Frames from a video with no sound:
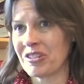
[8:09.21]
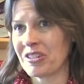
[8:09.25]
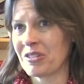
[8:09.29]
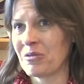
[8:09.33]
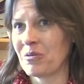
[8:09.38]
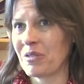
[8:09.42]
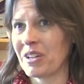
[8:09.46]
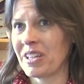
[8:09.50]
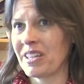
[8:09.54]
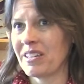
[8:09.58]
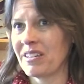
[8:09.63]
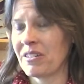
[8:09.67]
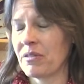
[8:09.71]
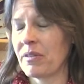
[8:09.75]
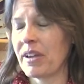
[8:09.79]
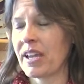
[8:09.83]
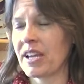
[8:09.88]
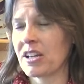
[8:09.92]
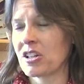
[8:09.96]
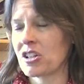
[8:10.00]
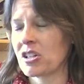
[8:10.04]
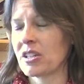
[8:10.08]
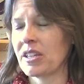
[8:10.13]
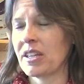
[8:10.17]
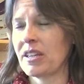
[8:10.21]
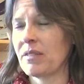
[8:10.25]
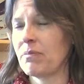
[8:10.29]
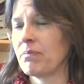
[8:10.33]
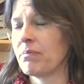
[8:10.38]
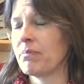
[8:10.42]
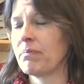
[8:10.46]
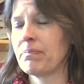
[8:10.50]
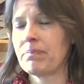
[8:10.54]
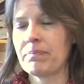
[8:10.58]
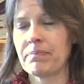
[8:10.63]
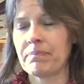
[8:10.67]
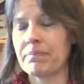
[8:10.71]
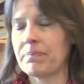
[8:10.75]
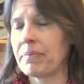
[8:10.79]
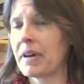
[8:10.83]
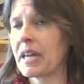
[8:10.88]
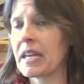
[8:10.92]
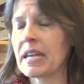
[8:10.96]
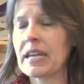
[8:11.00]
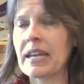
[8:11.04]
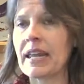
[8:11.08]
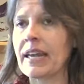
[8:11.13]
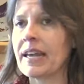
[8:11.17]
And we actually
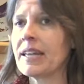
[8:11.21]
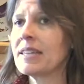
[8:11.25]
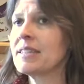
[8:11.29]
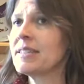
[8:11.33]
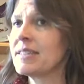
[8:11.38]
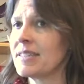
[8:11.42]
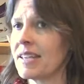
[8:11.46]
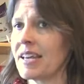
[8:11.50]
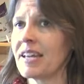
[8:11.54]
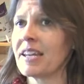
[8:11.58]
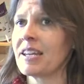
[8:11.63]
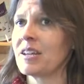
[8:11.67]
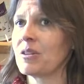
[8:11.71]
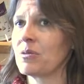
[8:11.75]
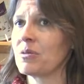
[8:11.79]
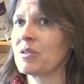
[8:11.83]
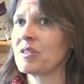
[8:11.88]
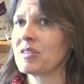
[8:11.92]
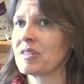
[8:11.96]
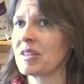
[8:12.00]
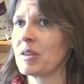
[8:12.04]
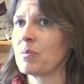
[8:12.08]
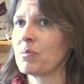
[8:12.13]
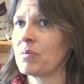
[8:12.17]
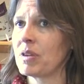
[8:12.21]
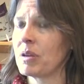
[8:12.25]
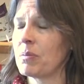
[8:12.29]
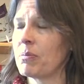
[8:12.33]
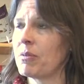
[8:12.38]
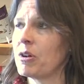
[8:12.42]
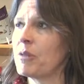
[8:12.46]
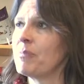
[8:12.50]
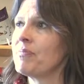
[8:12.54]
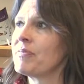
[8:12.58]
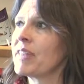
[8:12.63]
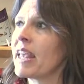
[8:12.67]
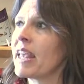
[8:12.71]
butted heads on it with some people.